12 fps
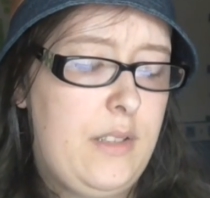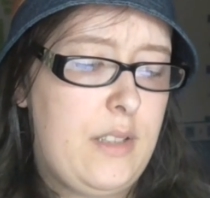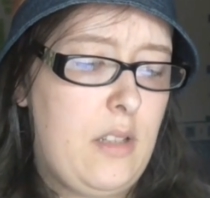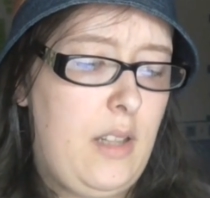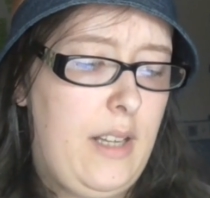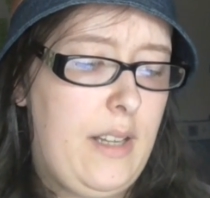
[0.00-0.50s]

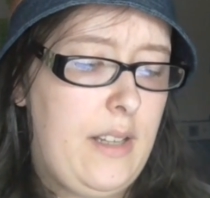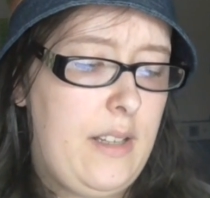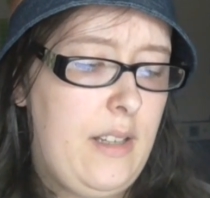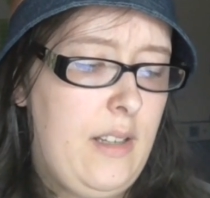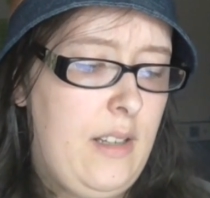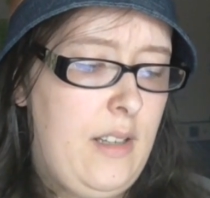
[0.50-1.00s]
So
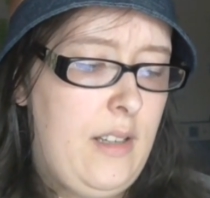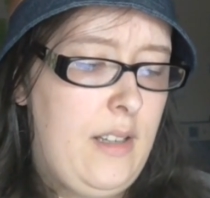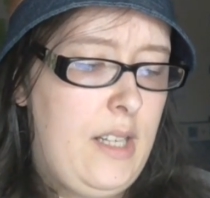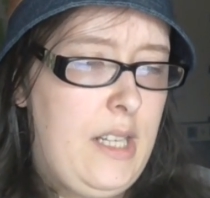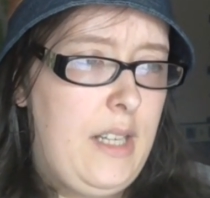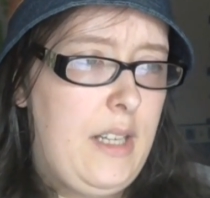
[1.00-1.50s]
like,
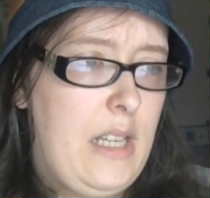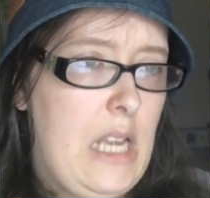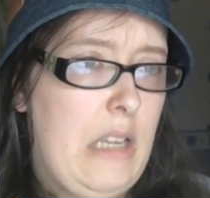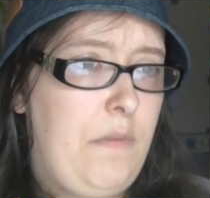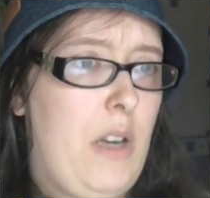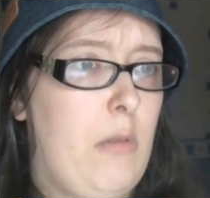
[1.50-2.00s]

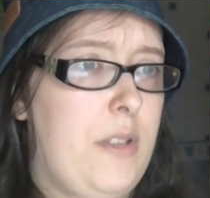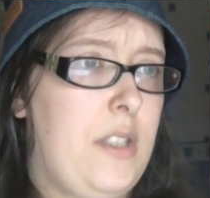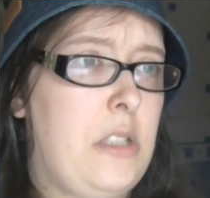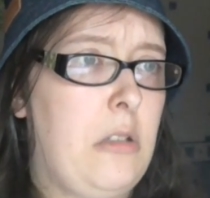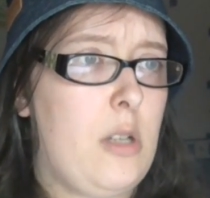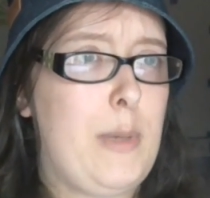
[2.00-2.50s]
if I
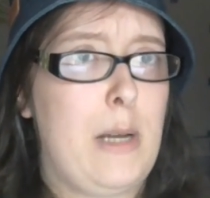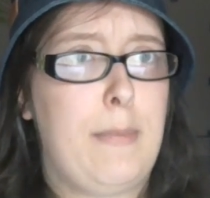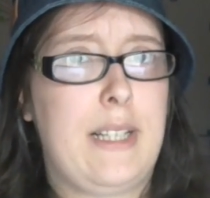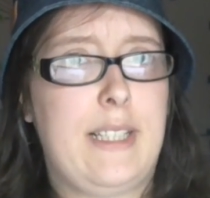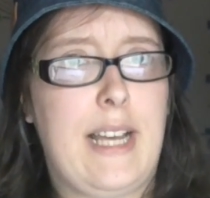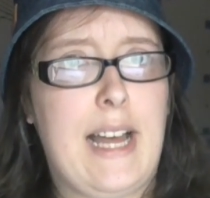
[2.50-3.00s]
was to talk
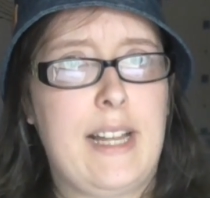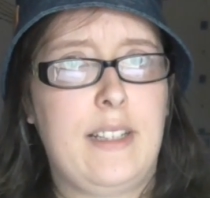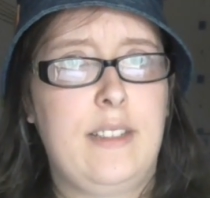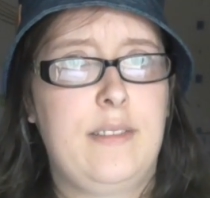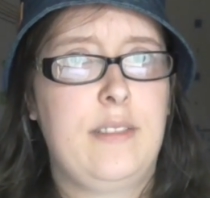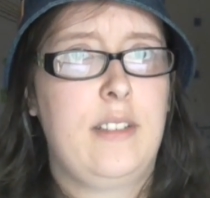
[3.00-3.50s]
about my
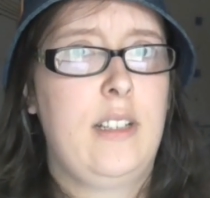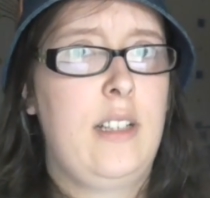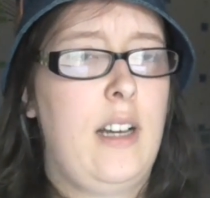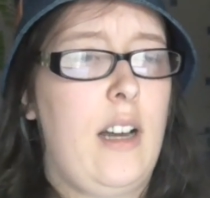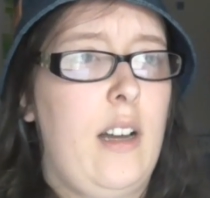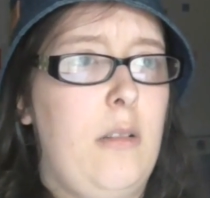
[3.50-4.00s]
dad,
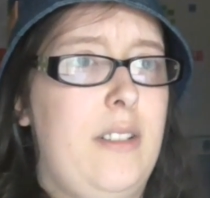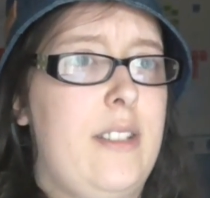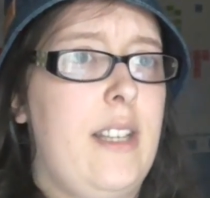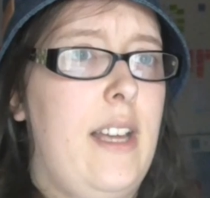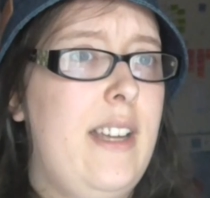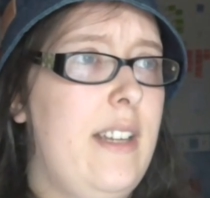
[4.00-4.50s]
I would
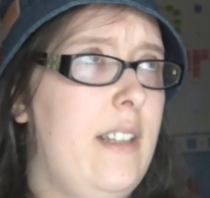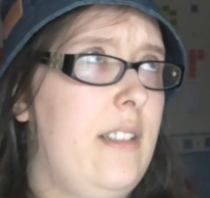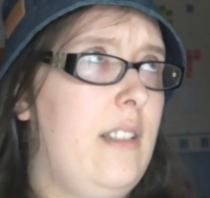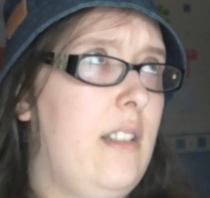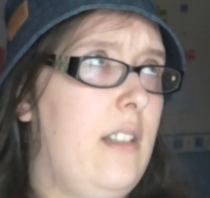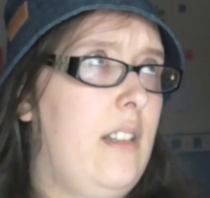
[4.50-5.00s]
say,
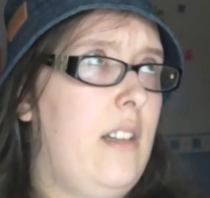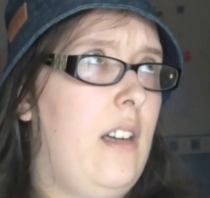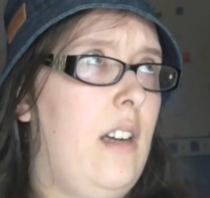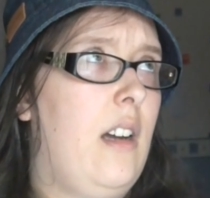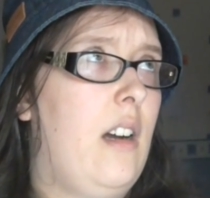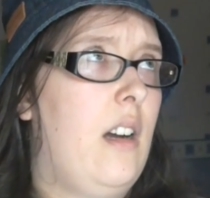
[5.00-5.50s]

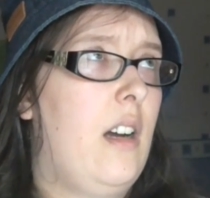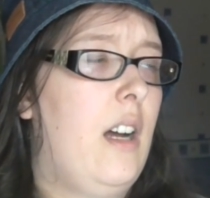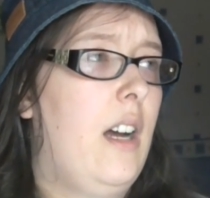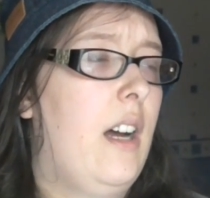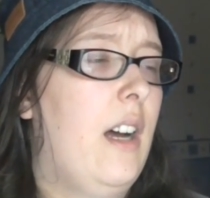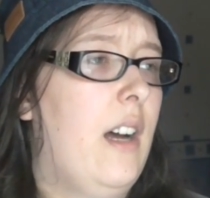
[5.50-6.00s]

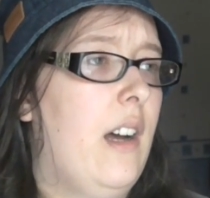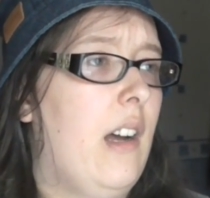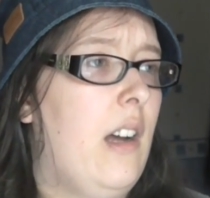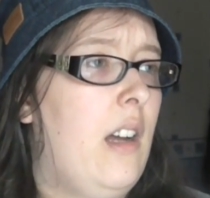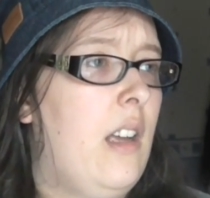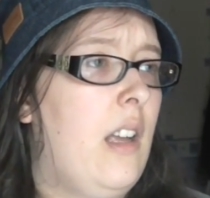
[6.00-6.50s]

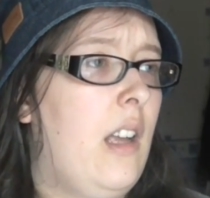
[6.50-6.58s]
uh,